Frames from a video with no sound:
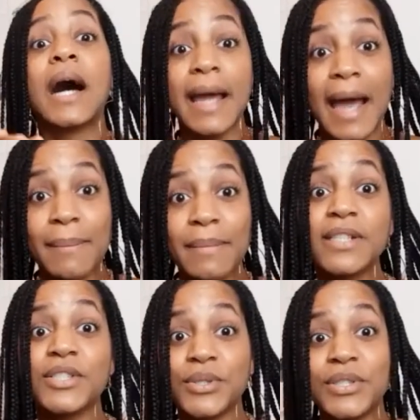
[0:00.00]
I am
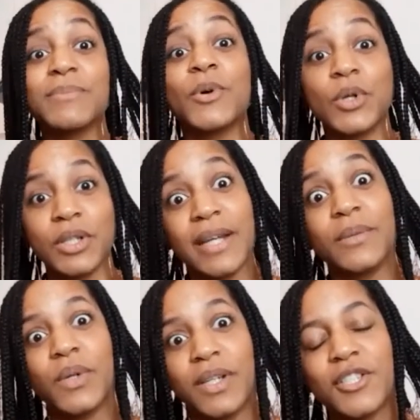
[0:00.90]
going to do some online
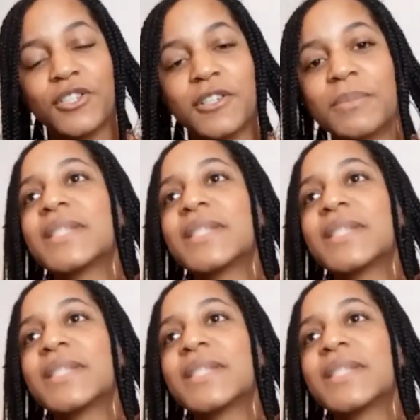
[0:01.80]
workshops.